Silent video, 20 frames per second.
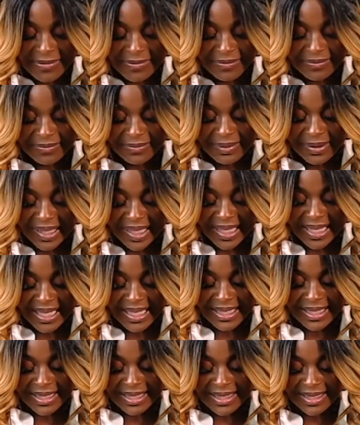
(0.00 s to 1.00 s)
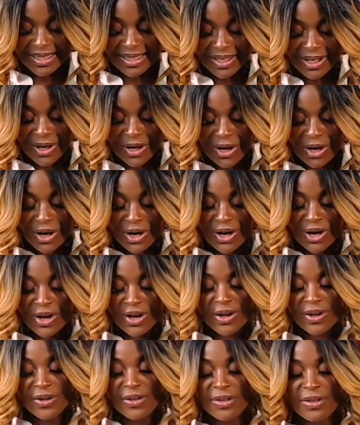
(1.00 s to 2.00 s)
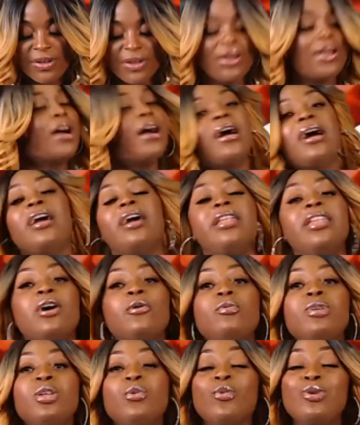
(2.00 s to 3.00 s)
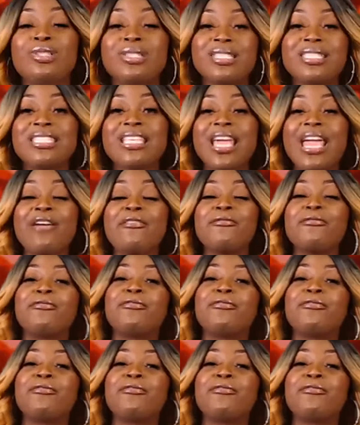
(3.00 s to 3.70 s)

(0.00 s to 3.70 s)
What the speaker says: Please, and I really want to say